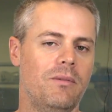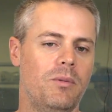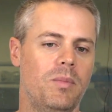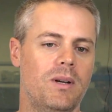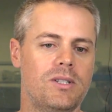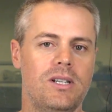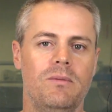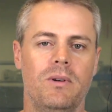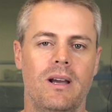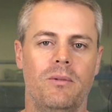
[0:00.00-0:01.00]
and with
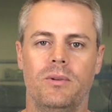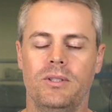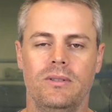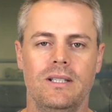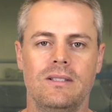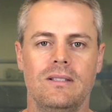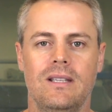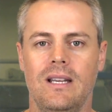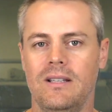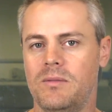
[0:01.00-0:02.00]
blockchain we're doing
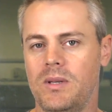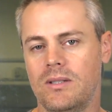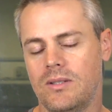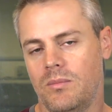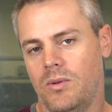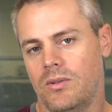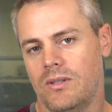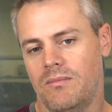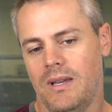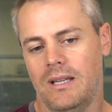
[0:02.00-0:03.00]
instantaneous because computers
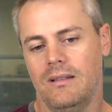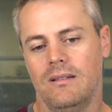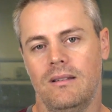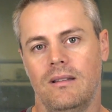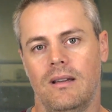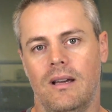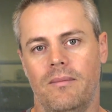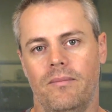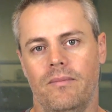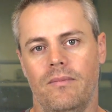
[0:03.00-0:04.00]
have made it
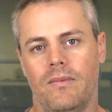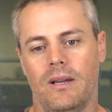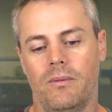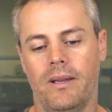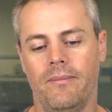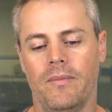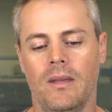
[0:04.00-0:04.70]
that way.